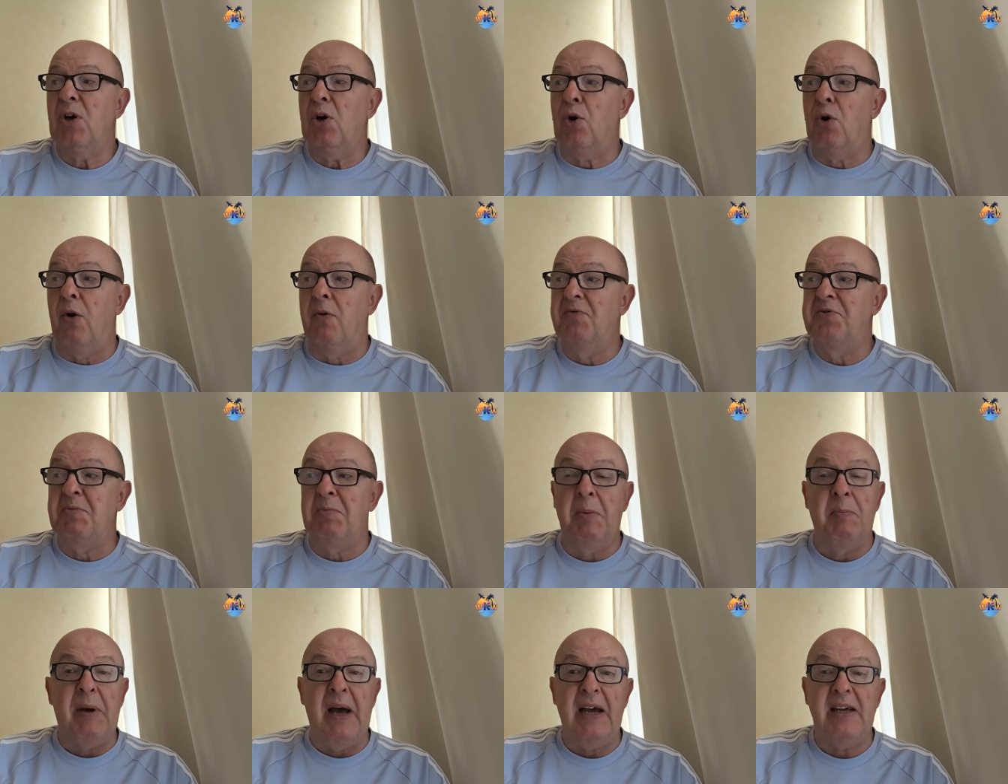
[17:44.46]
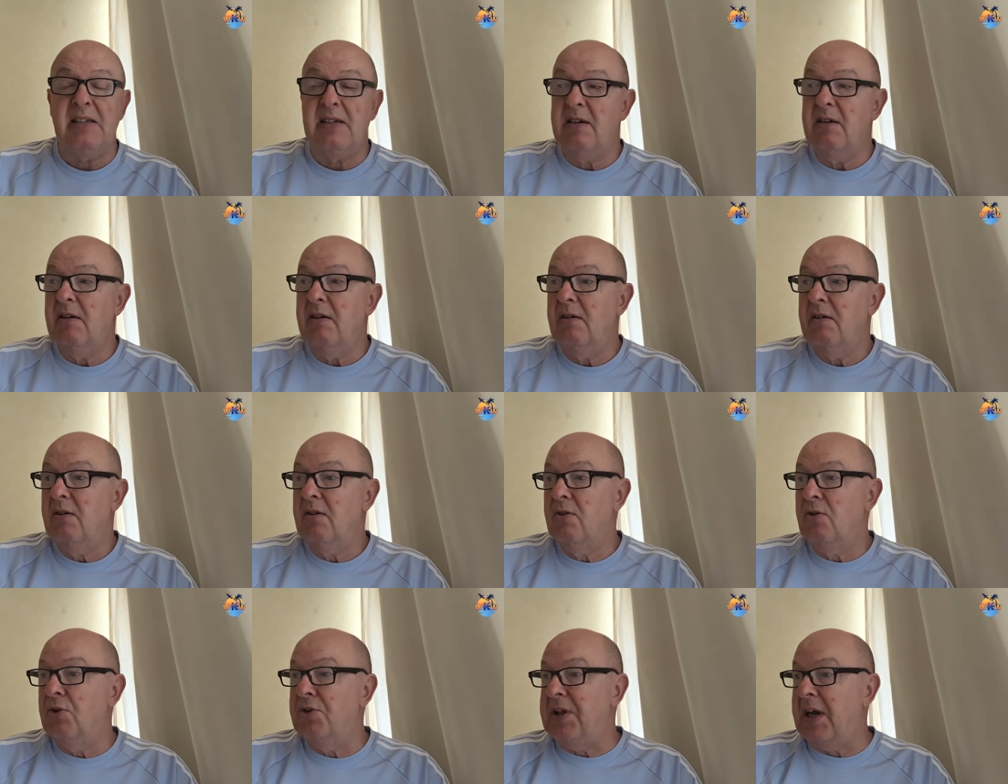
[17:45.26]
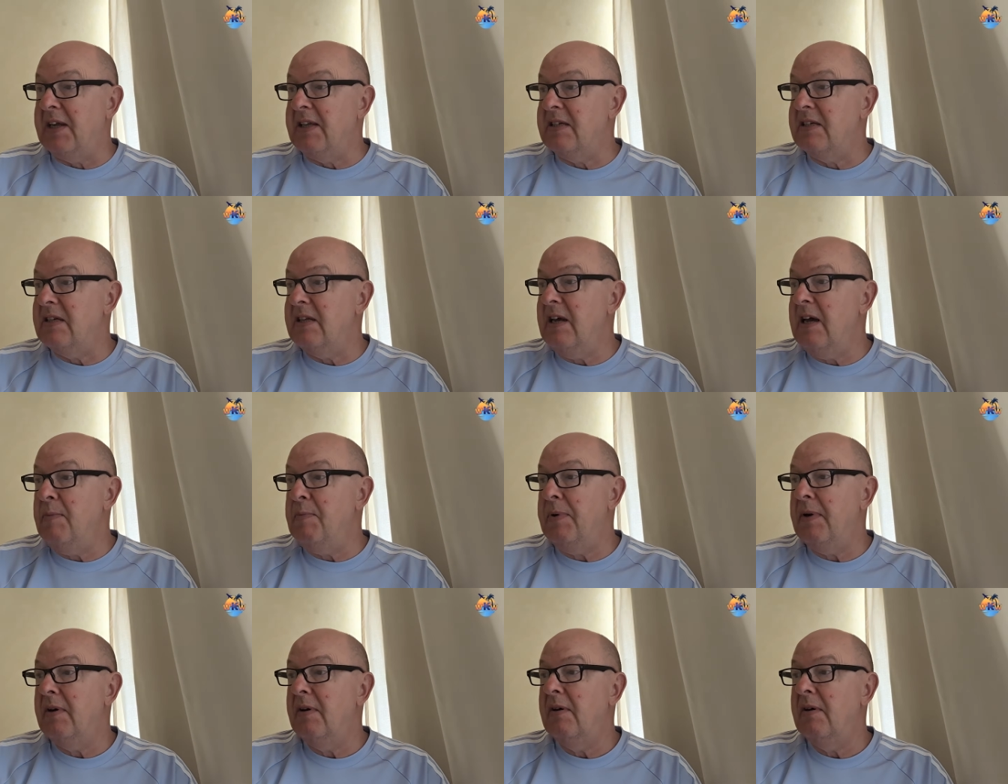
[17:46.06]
Comfortable bed, good night's sleep,